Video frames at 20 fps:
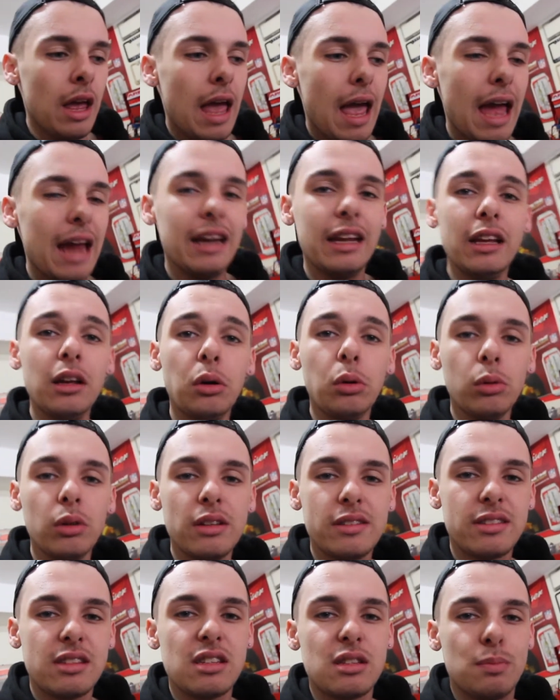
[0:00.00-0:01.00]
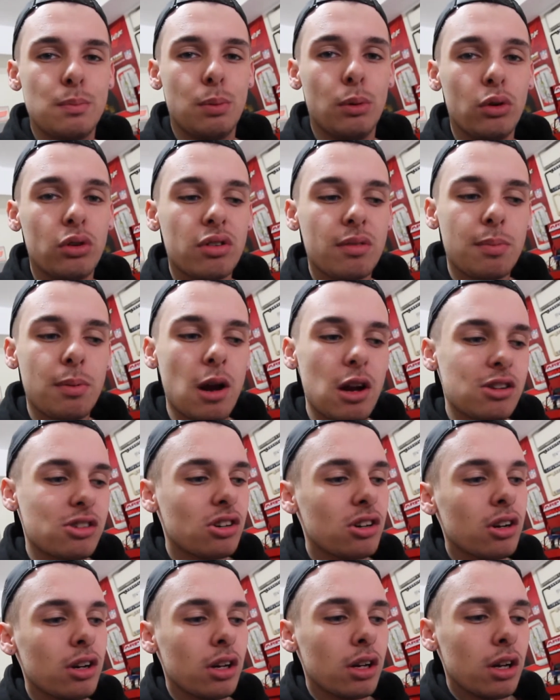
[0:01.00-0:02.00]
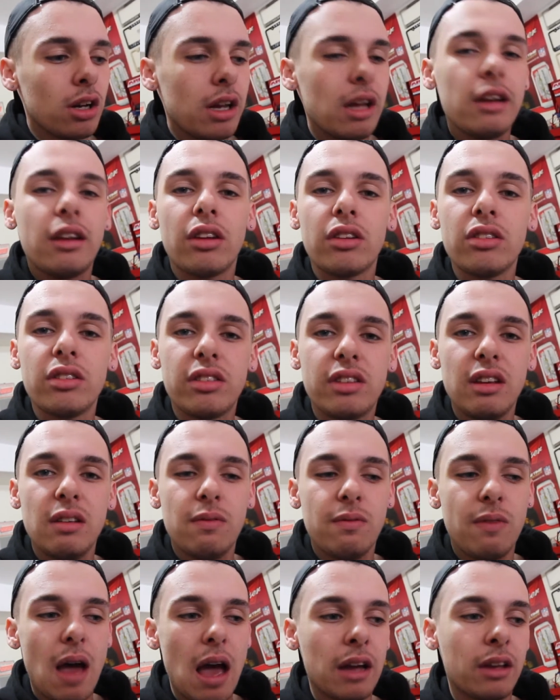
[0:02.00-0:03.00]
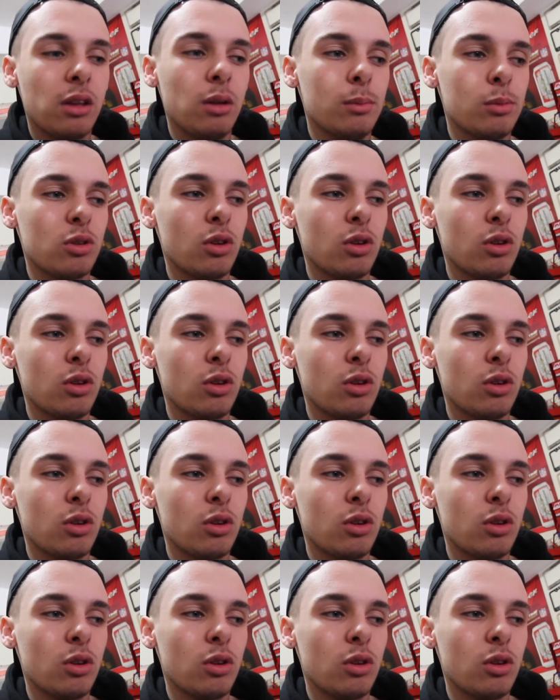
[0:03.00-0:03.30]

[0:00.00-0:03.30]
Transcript: and it only sees boost pressure, it doesn't see vacuum.